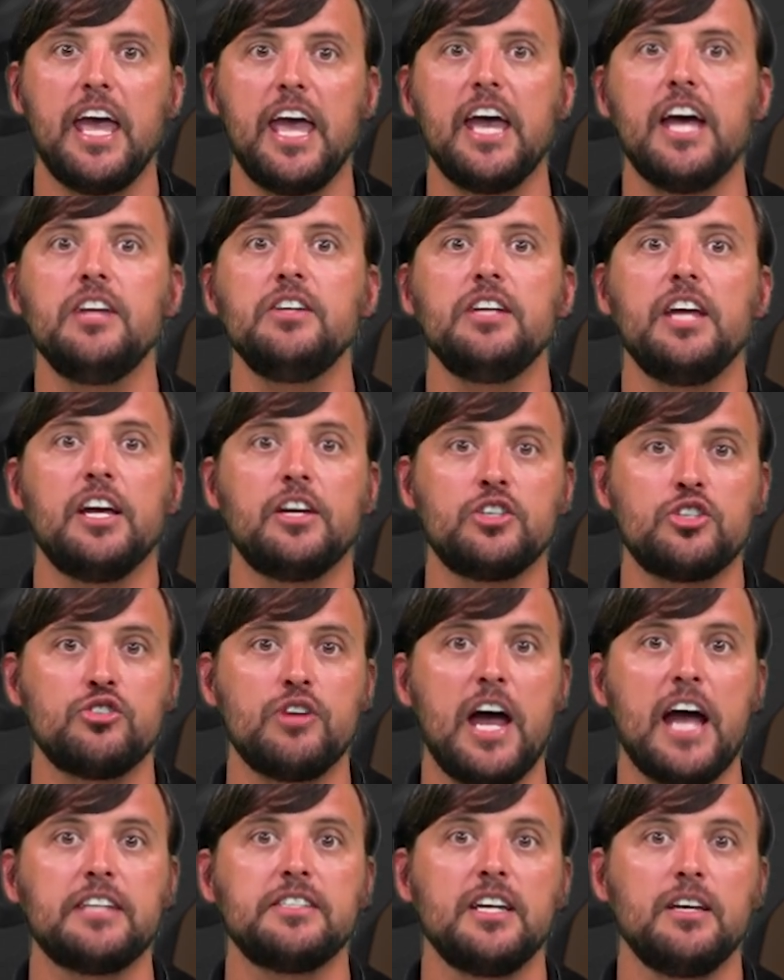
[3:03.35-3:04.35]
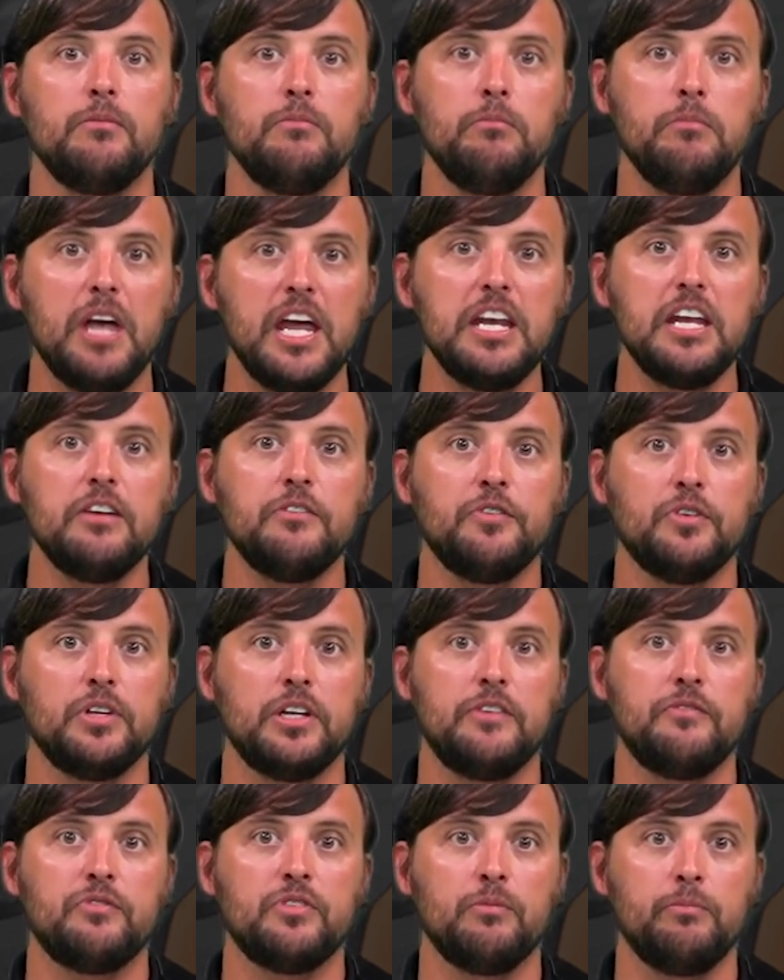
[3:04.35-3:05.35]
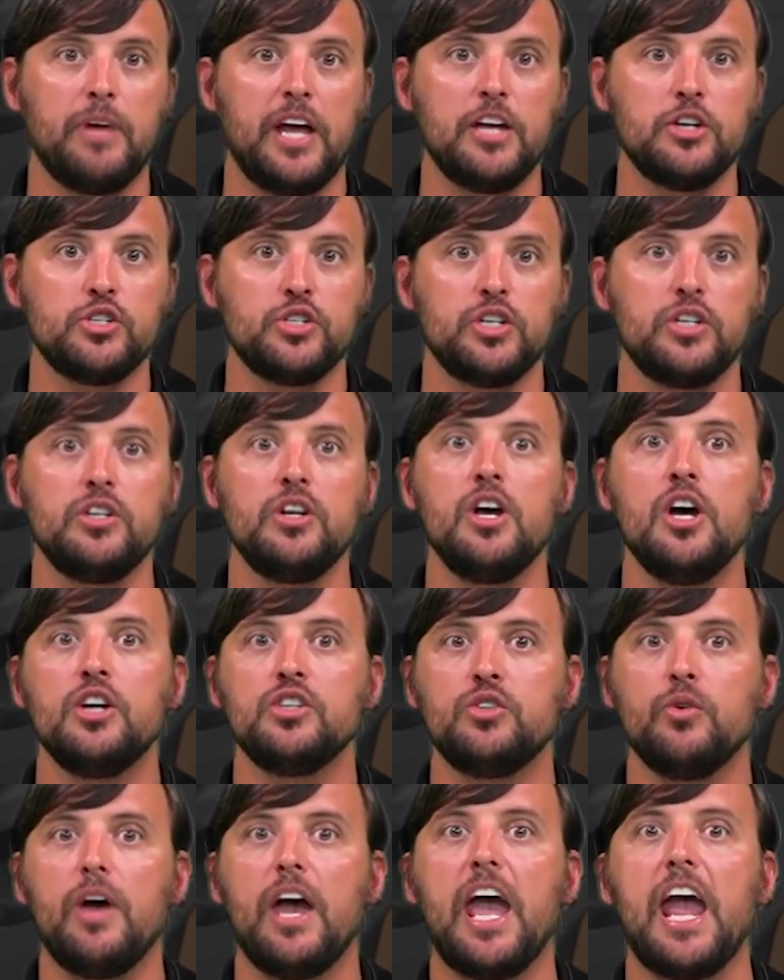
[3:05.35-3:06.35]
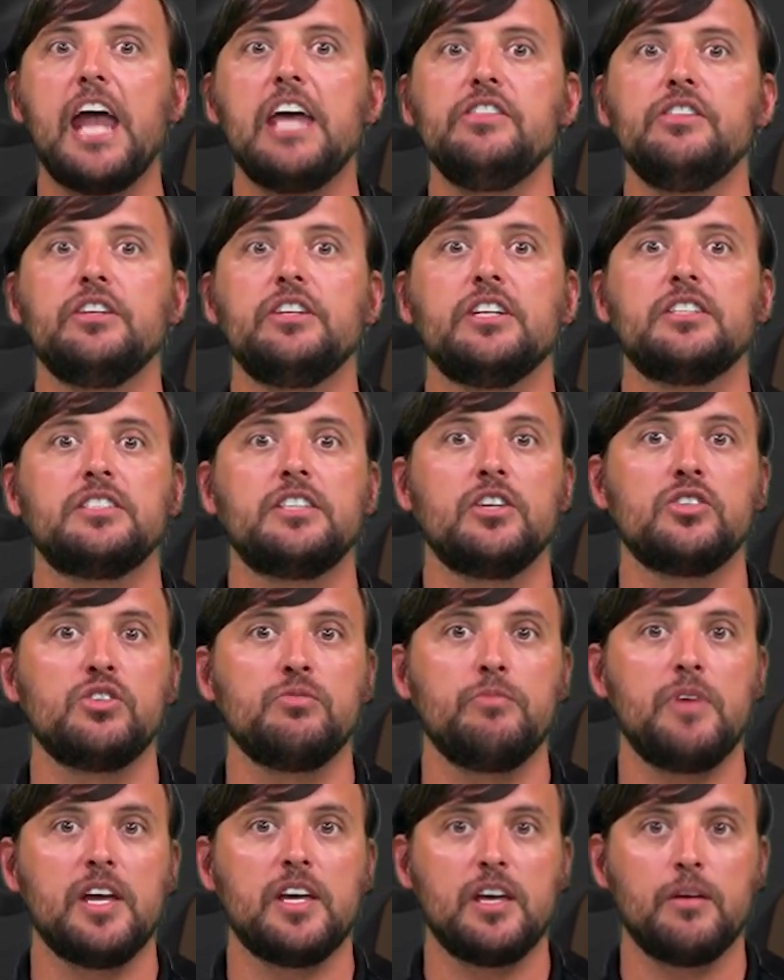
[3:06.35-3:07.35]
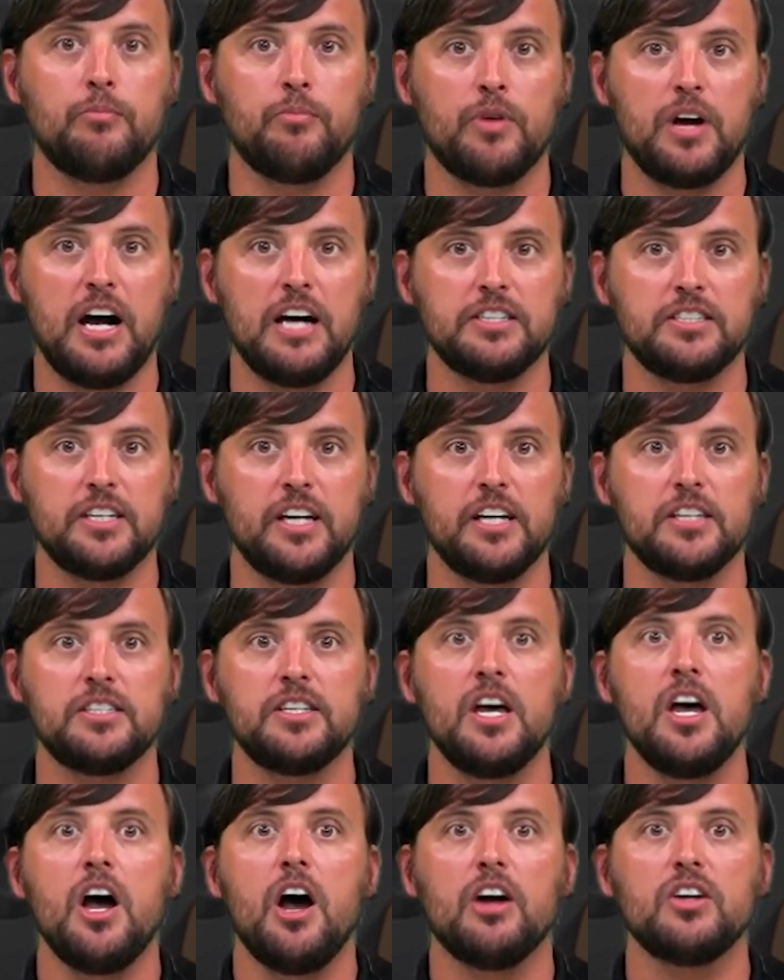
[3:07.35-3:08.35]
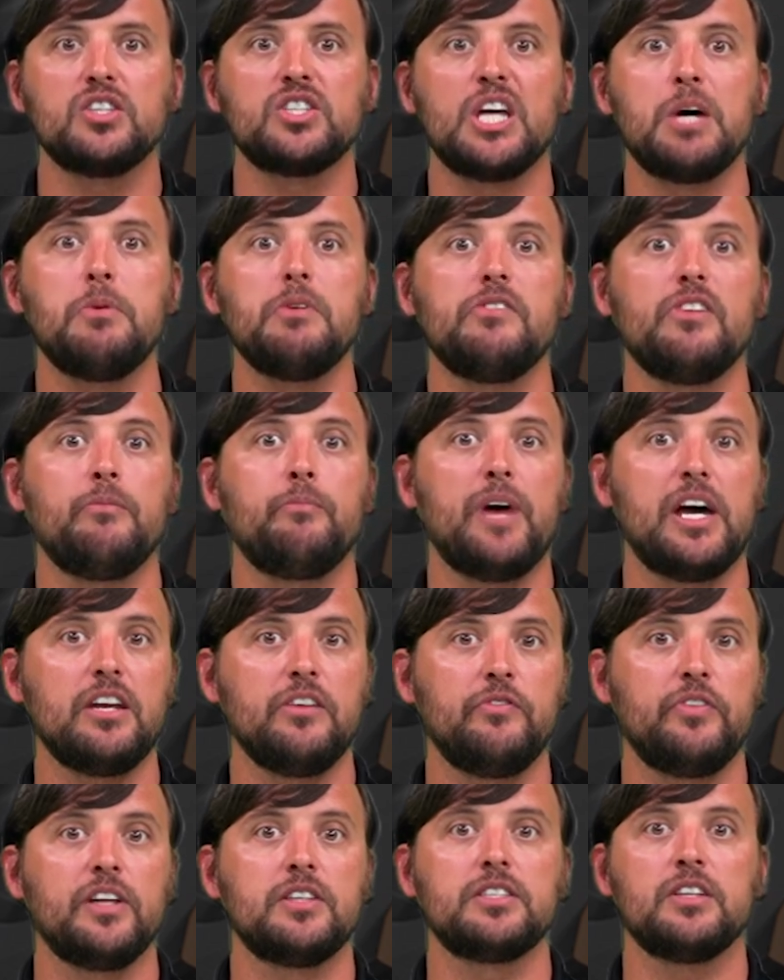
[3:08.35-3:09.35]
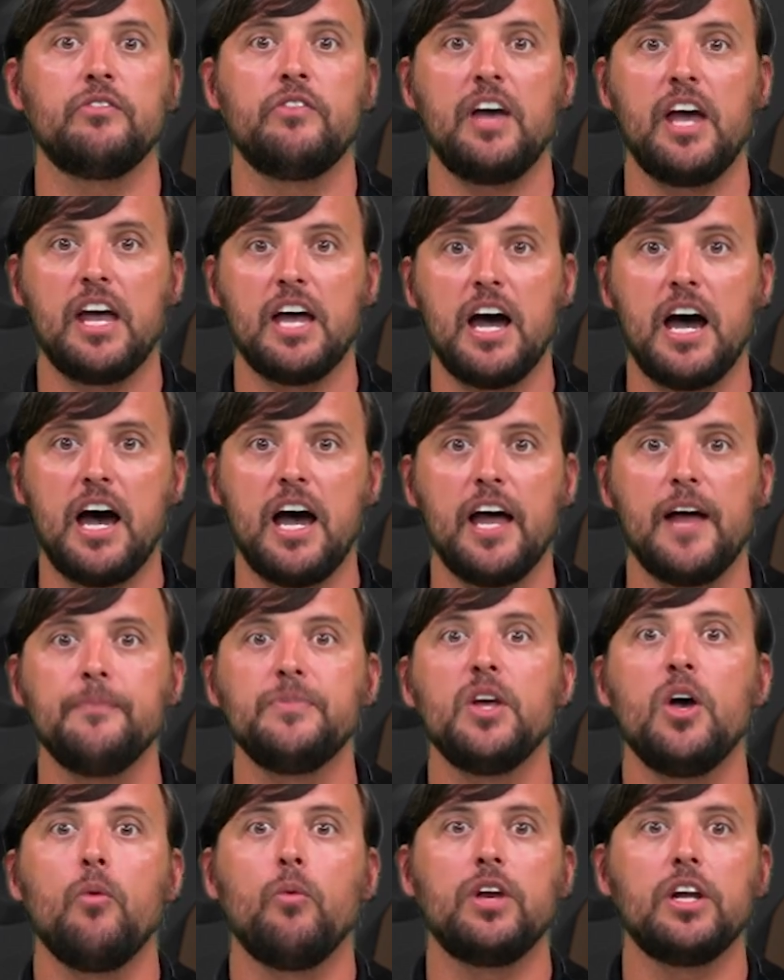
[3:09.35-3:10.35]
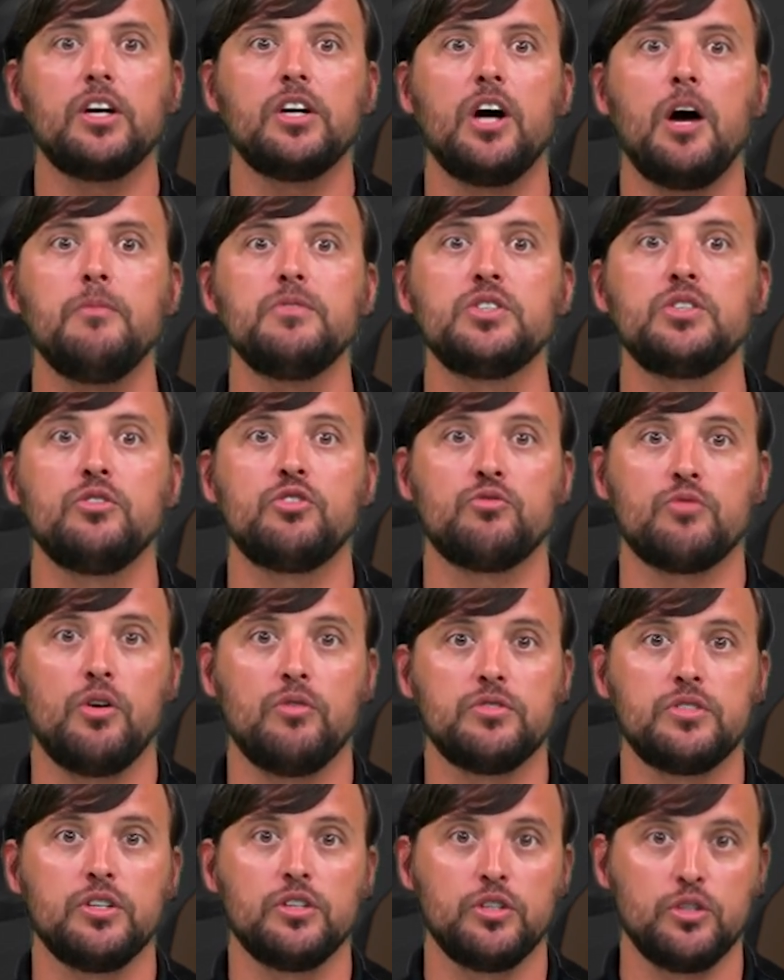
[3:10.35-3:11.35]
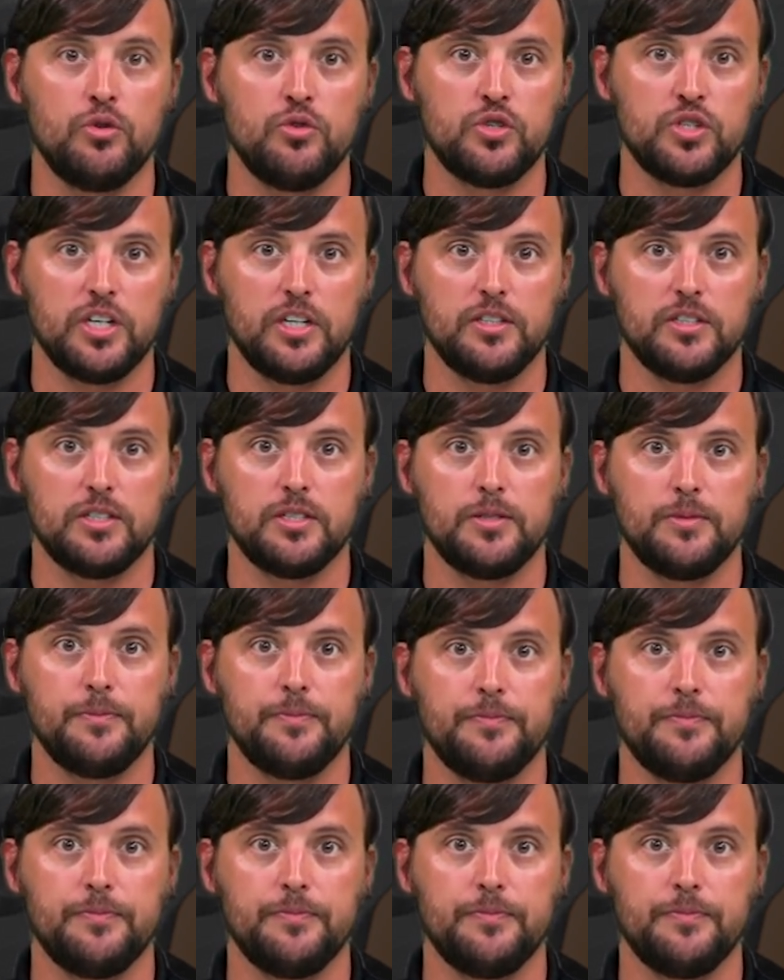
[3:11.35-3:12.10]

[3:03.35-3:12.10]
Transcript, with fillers: and extracting meaningful information to aid the decision-making process are some of the benefits of AI when it comes to drone solutions.